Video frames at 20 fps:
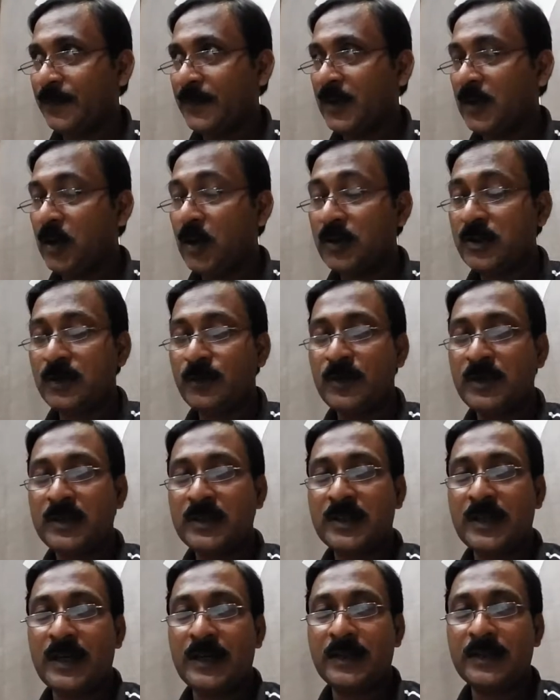Logy means
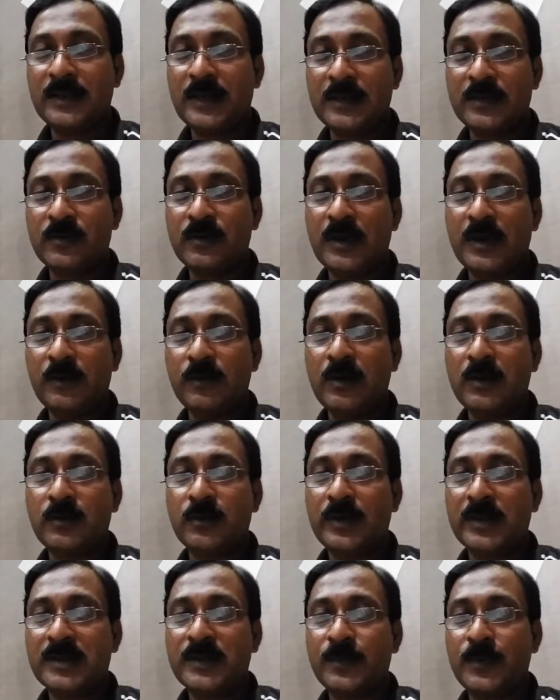study. That's why I want to
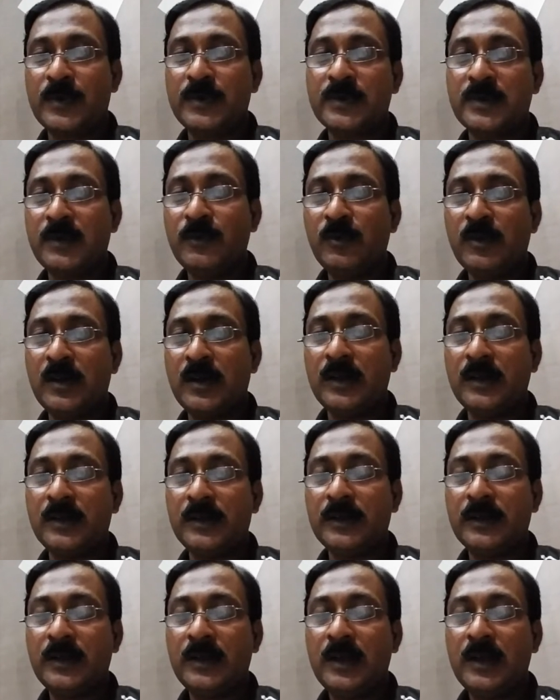express. Similarly.